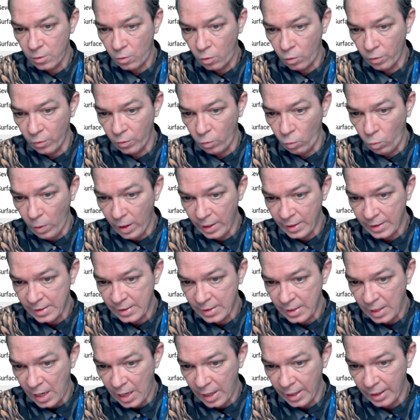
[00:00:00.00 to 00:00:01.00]
on the west
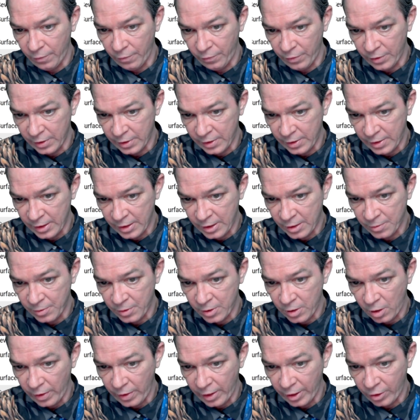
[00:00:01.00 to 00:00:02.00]
side of this system because
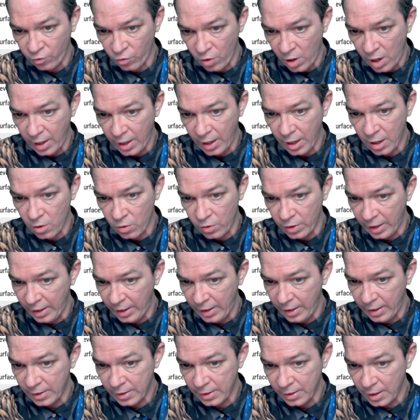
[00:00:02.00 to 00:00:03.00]
all that dry air on the
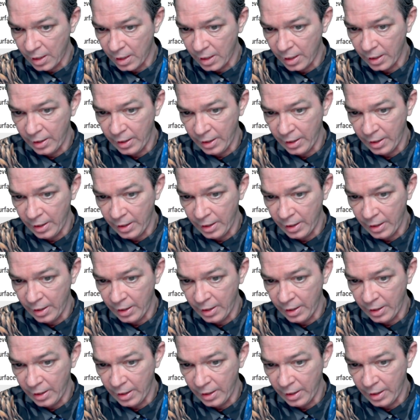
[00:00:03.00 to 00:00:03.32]
east side,